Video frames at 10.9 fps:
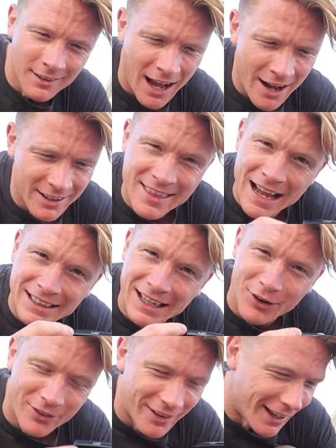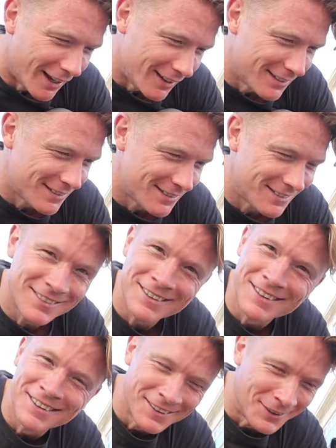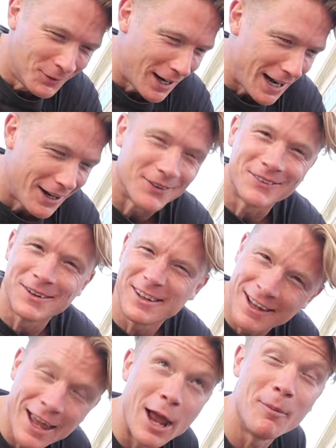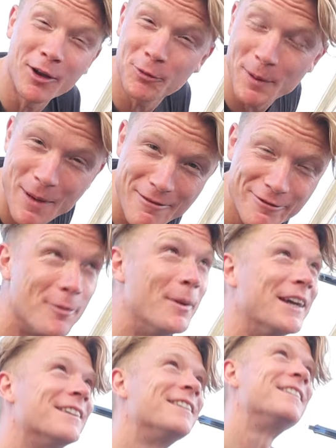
How did that get on there? Wow, it must be meant for me.